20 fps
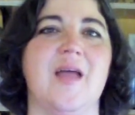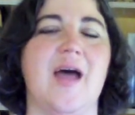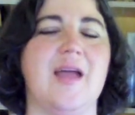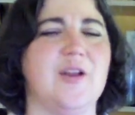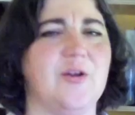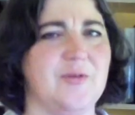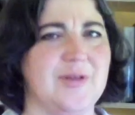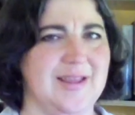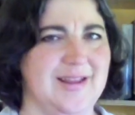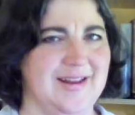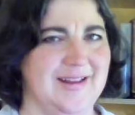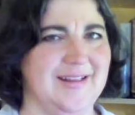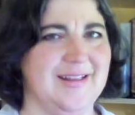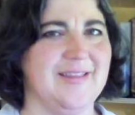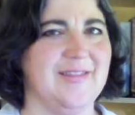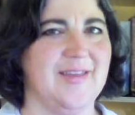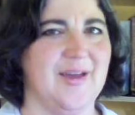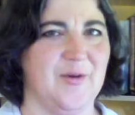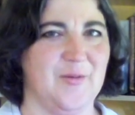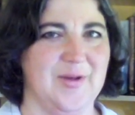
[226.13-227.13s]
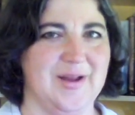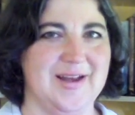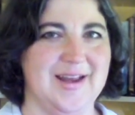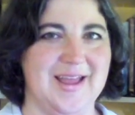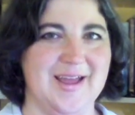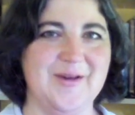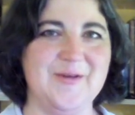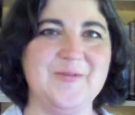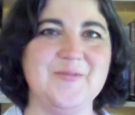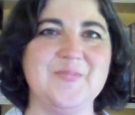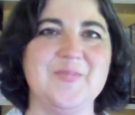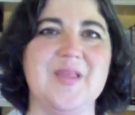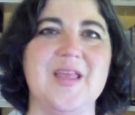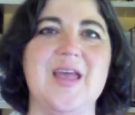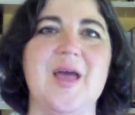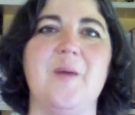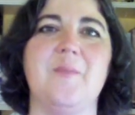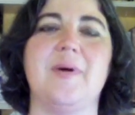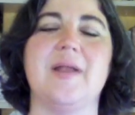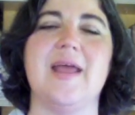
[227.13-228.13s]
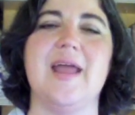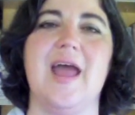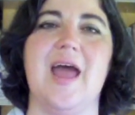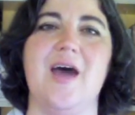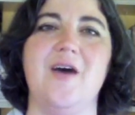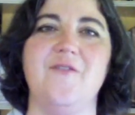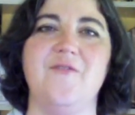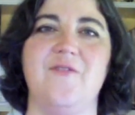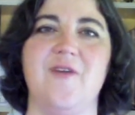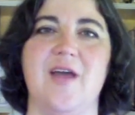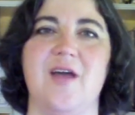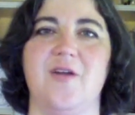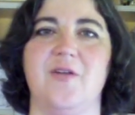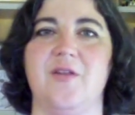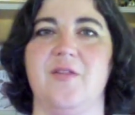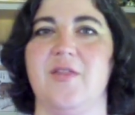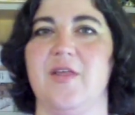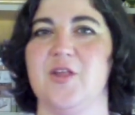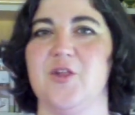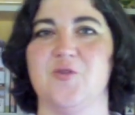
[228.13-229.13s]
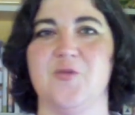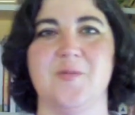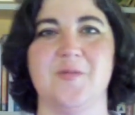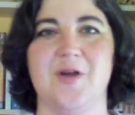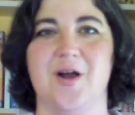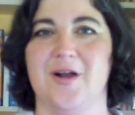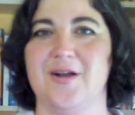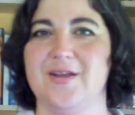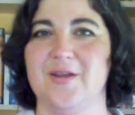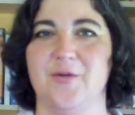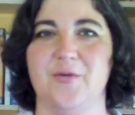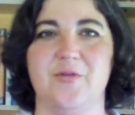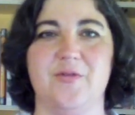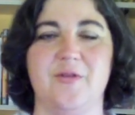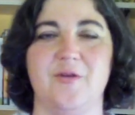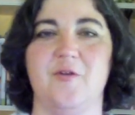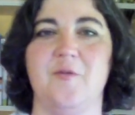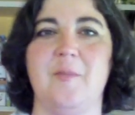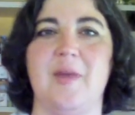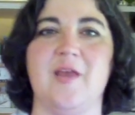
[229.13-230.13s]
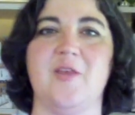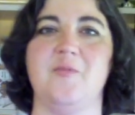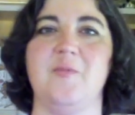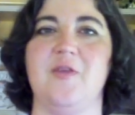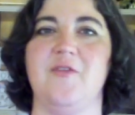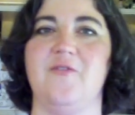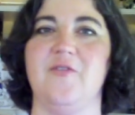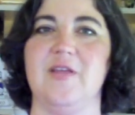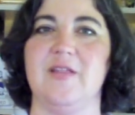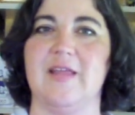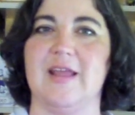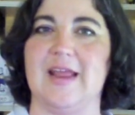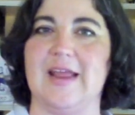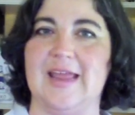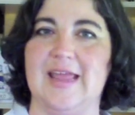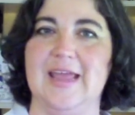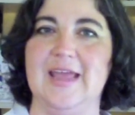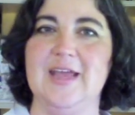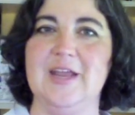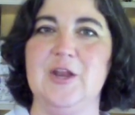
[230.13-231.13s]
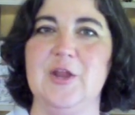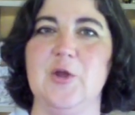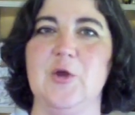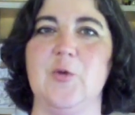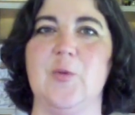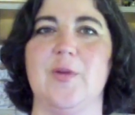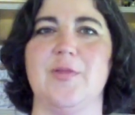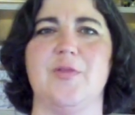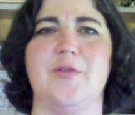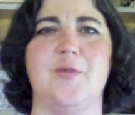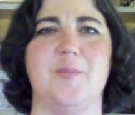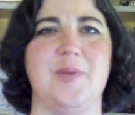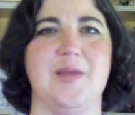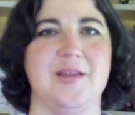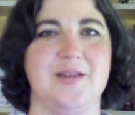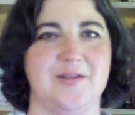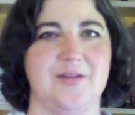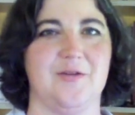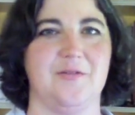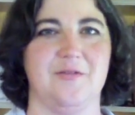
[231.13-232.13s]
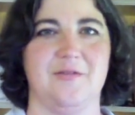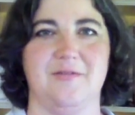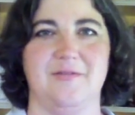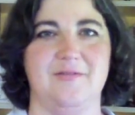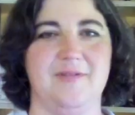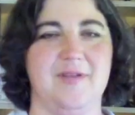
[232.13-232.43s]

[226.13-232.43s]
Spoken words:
I don't eat it that way now, but I have found that shrimp cocktail still makes me feel like a kid who wants to be an adult.